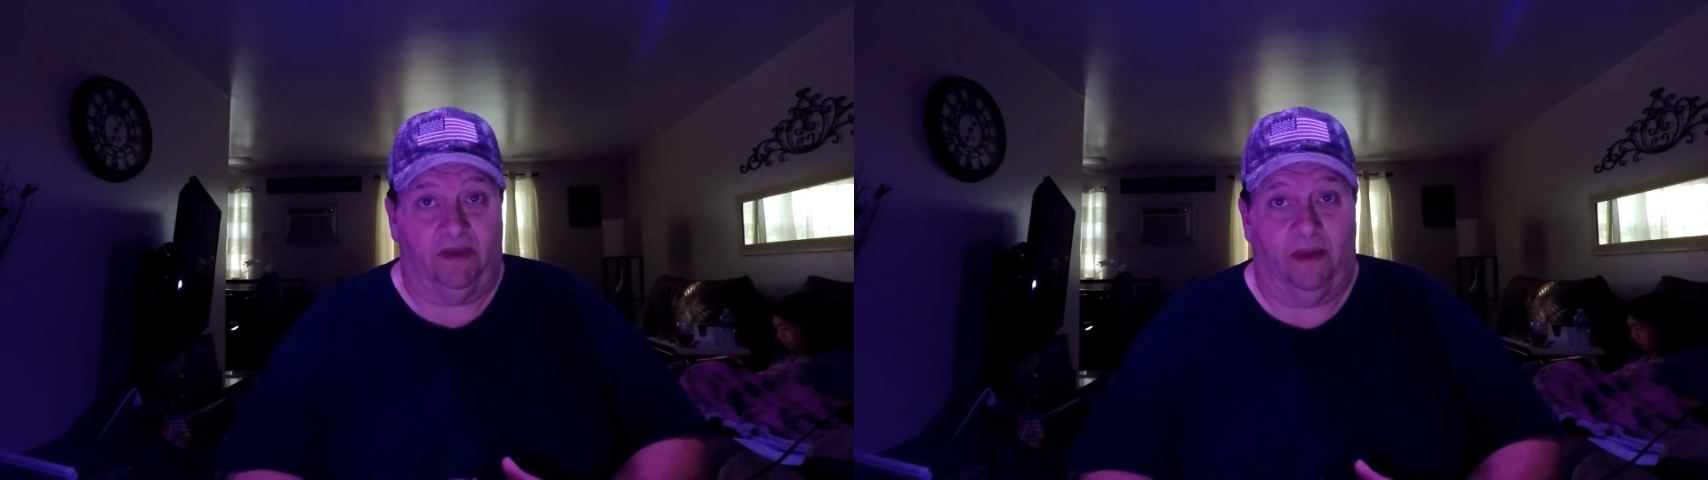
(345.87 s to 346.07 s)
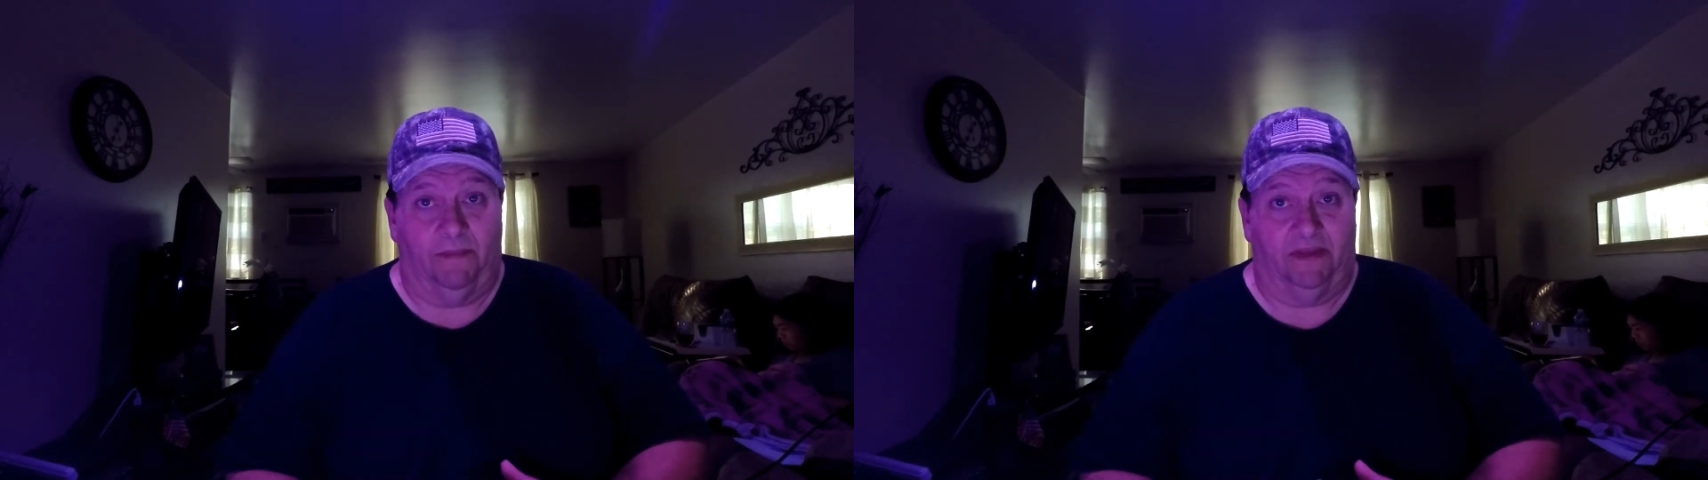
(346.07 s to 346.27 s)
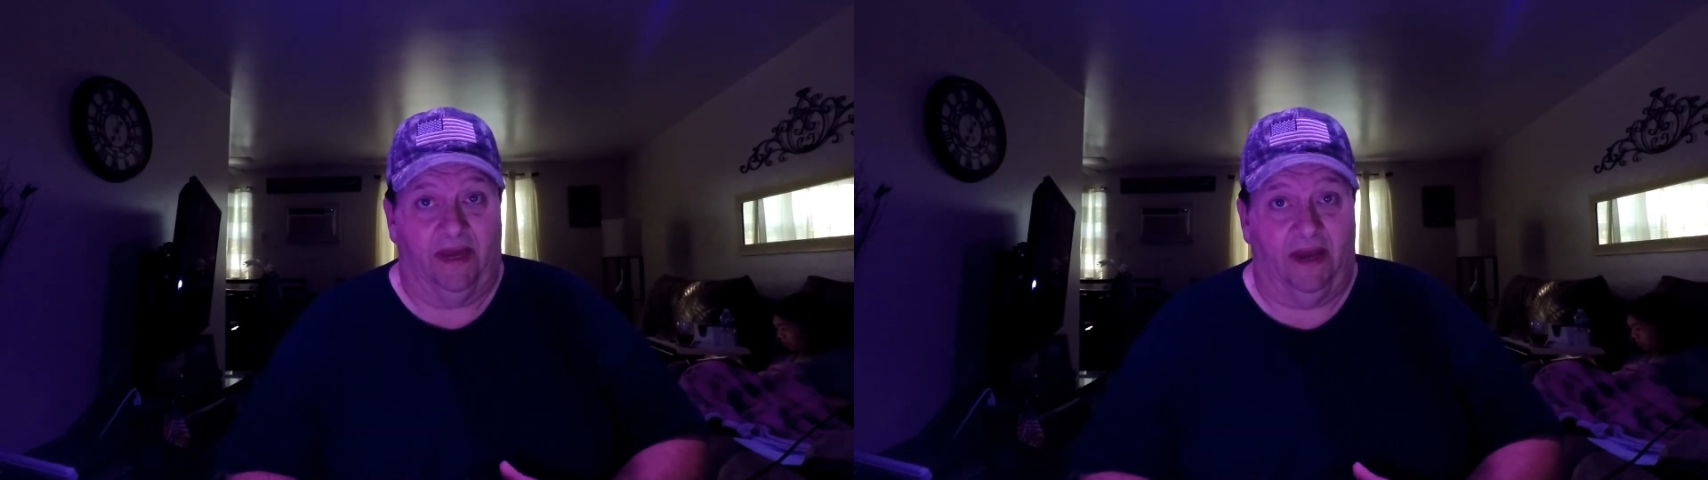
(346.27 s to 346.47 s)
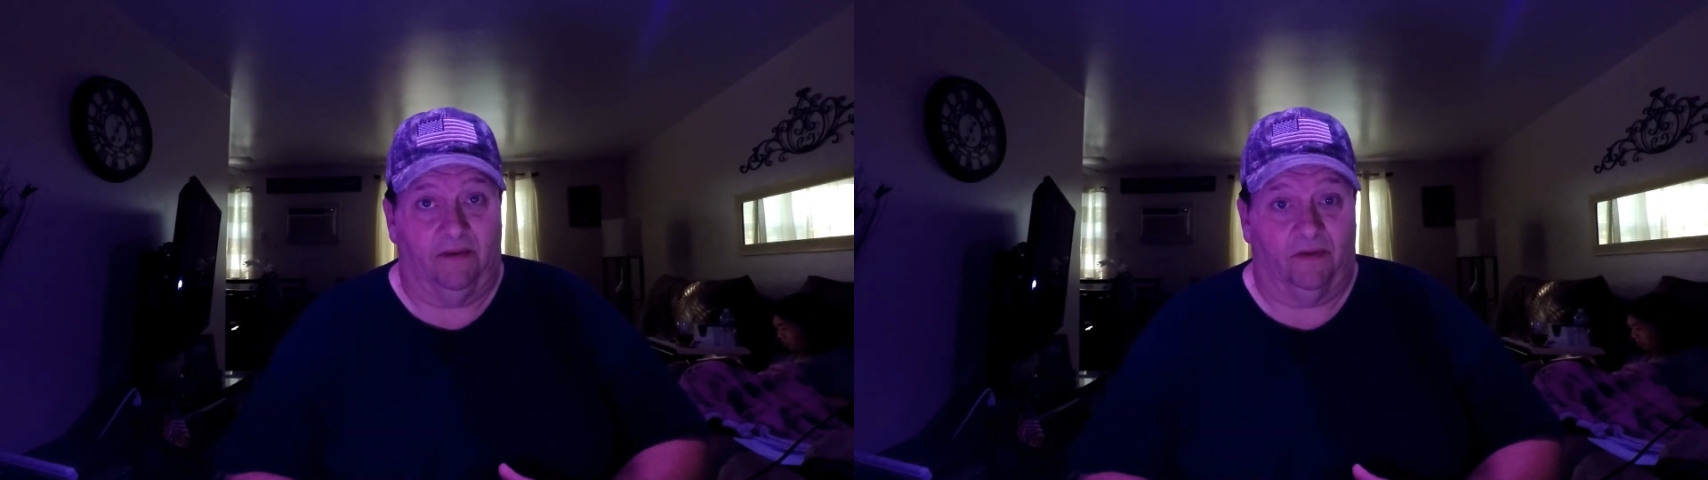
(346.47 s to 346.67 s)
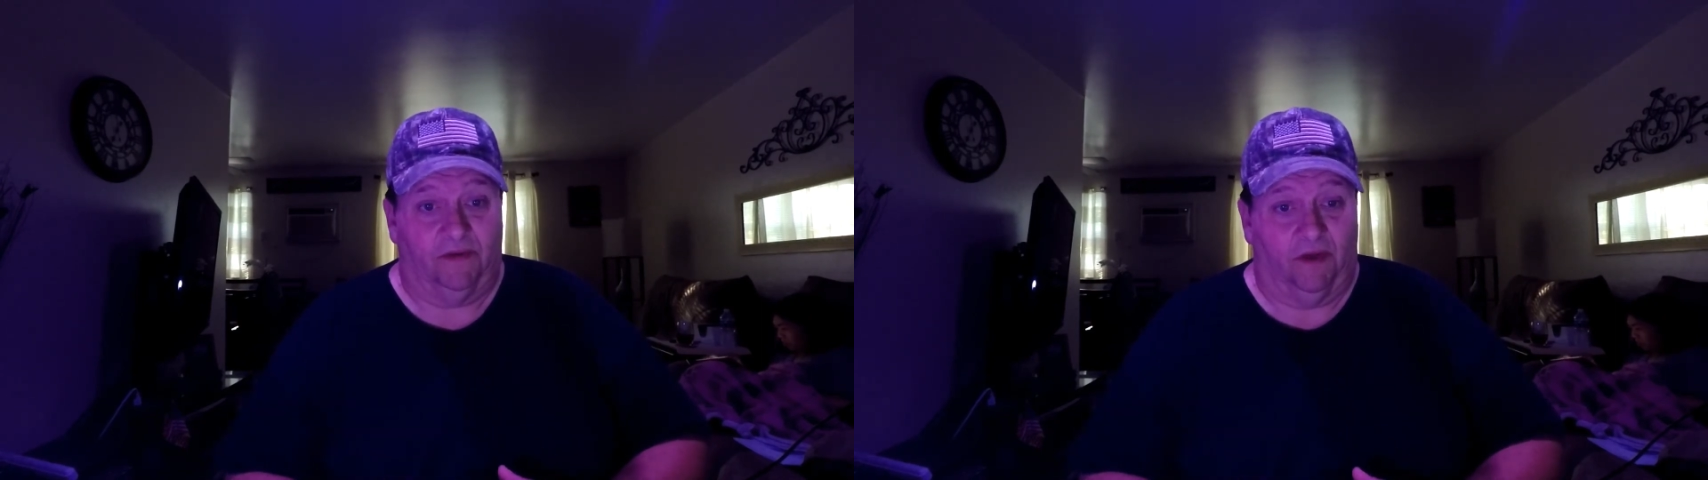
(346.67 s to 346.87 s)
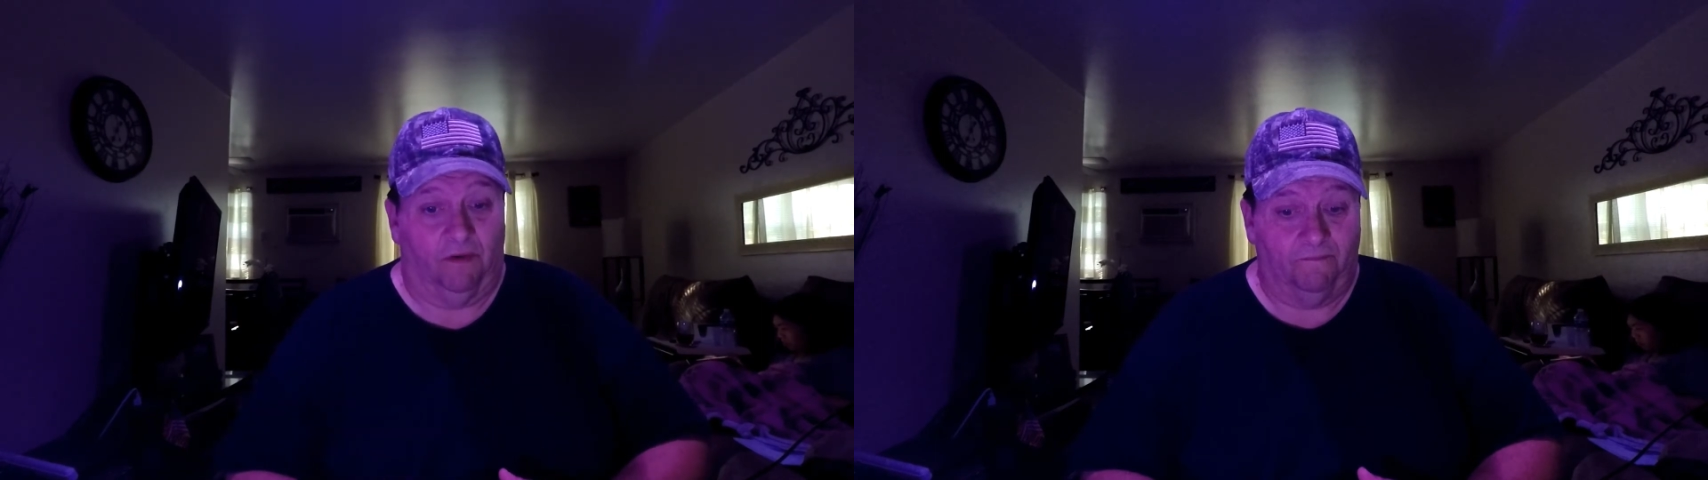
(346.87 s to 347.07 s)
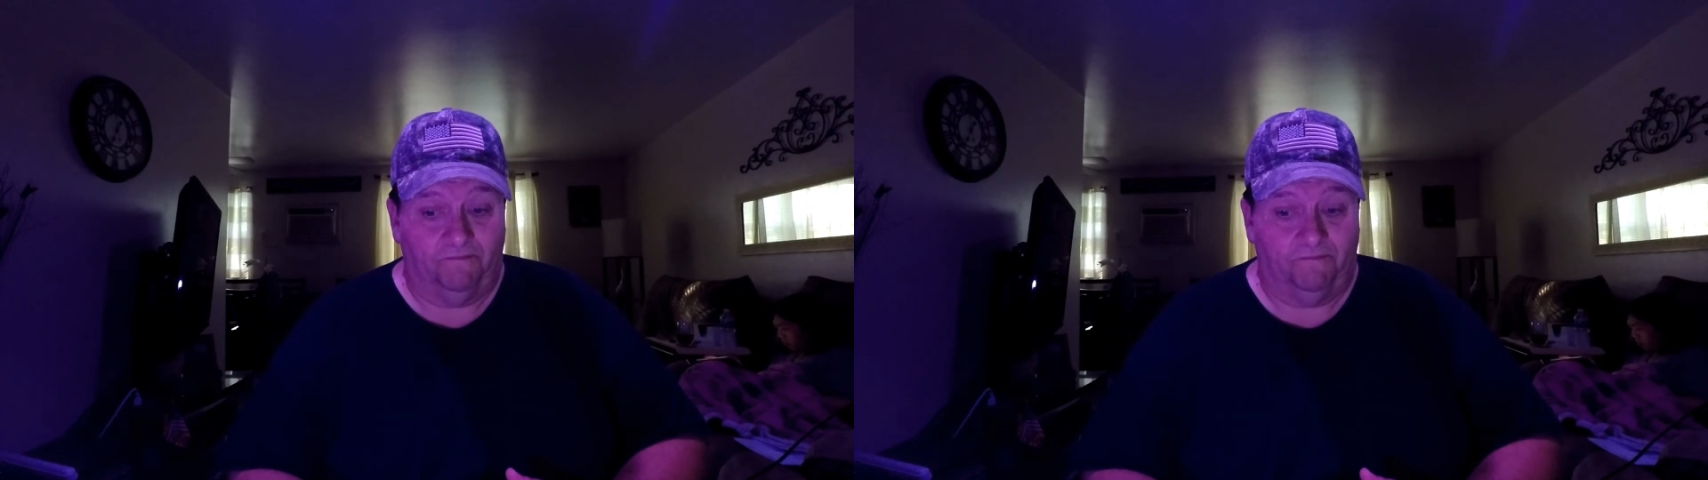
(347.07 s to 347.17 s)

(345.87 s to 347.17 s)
coming down on you.